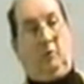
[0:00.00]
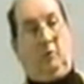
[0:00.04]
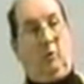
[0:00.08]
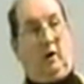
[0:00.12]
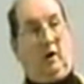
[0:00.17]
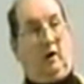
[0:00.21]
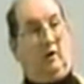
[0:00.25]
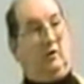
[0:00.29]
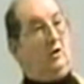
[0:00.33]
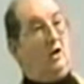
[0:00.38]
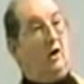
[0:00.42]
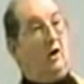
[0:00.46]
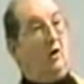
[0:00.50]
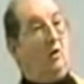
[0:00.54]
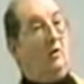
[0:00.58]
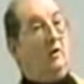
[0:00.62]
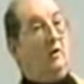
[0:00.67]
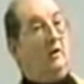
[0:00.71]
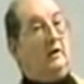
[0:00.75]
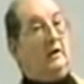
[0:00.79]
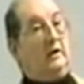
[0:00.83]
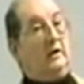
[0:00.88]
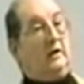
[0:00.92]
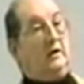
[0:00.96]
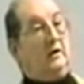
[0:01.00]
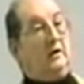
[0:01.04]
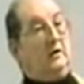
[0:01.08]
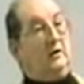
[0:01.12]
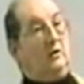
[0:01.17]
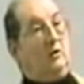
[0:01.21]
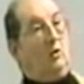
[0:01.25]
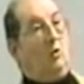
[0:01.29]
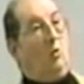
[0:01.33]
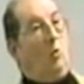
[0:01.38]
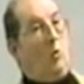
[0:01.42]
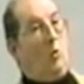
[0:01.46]
somewhere. No.
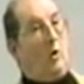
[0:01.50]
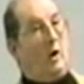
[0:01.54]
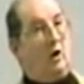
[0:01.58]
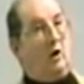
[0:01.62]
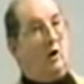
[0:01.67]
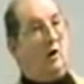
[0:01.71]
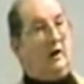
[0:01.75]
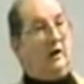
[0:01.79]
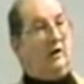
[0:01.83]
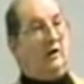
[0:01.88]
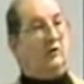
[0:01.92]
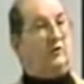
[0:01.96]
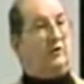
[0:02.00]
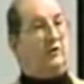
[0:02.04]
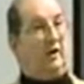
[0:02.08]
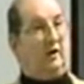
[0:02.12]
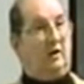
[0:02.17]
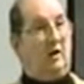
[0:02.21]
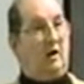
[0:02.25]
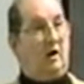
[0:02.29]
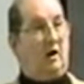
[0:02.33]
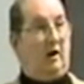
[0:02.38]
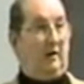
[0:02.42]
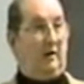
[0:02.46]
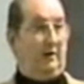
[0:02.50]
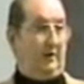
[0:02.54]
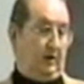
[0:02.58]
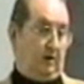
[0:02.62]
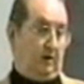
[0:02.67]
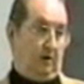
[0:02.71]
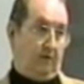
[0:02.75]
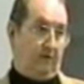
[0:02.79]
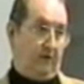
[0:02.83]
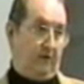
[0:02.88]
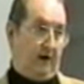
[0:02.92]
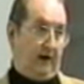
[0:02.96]
Where is the law? And
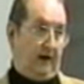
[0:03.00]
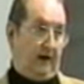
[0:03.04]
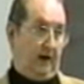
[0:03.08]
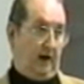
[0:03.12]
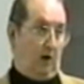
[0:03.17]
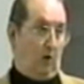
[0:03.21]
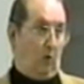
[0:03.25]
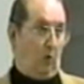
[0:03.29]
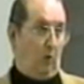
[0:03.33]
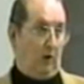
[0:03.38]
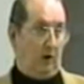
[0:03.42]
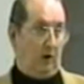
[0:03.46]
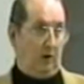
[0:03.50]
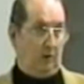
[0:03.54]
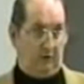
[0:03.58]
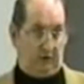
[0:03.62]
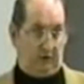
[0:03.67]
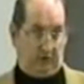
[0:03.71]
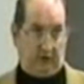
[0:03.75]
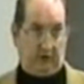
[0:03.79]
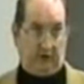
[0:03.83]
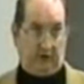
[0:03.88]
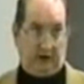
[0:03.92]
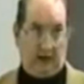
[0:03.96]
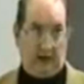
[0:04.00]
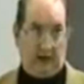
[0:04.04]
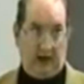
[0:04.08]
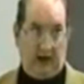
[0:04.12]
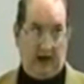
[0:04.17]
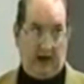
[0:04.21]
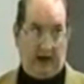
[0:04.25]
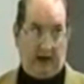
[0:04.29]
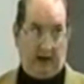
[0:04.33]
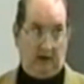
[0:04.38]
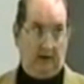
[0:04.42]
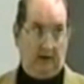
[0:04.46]
then you find out, well, it was just a
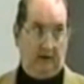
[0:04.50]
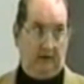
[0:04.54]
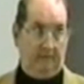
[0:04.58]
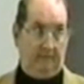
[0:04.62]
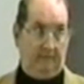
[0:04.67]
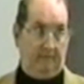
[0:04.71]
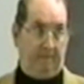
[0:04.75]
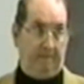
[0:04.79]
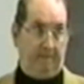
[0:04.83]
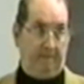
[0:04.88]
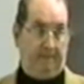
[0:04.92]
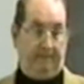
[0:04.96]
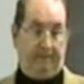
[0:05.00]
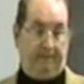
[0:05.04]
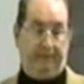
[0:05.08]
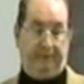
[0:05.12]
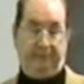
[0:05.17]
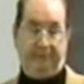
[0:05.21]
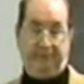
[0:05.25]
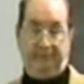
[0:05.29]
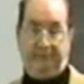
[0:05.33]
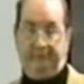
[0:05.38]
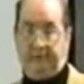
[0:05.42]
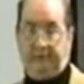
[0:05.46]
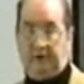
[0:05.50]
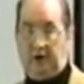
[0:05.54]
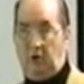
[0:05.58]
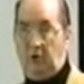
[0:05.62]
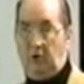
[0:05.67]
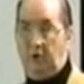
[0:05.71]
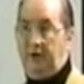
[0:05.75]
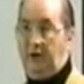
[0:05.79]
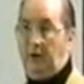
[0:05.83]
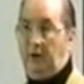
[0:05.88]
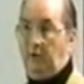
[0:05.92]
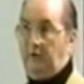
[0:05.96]
lie. The
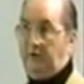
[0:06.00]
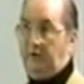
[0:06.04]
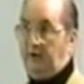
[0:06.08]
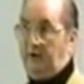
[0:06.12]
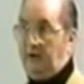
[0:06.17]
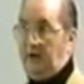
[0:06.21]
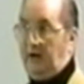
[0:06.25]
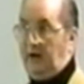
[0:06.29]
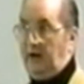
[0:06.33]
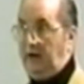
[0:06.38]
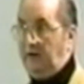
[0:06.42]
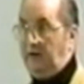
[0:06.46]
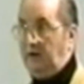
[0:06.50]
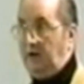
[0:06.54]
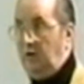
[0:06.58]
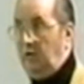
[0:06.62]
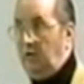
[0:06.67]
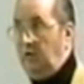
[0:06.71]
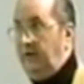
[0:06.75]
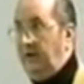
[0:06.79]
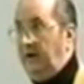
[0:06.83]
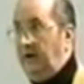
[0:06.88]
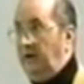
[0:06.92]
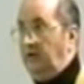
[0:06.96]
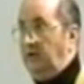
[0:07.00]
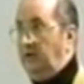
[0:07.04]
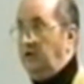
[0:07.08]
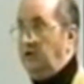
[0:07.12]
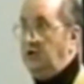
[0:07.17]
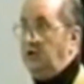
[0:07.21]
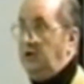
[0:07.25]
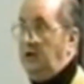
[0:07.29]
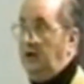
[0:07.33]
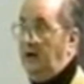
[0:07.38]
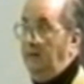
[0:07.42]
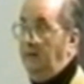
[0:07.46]
whole thing was a lie. The whole thing is a
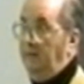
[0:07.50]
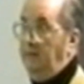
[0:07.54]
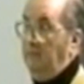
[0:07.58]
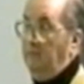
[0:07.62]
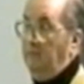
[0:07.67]
sham.